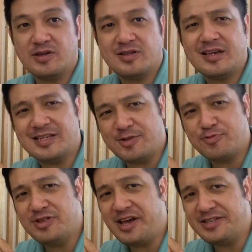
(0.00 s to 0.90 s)
Tastes like
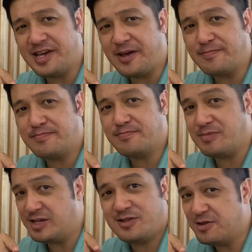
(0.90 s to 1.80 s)
tuna inside,
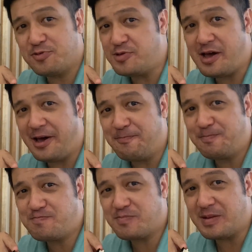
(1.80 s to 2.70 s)
but it's not tuna.
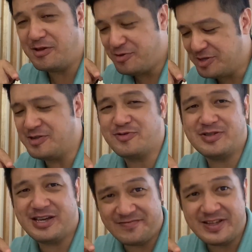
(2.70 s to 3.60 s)
I know it's not
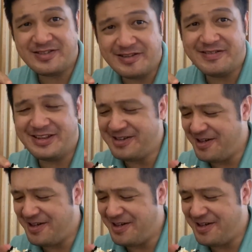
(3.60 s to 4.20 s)
tuna, it's vegetarian.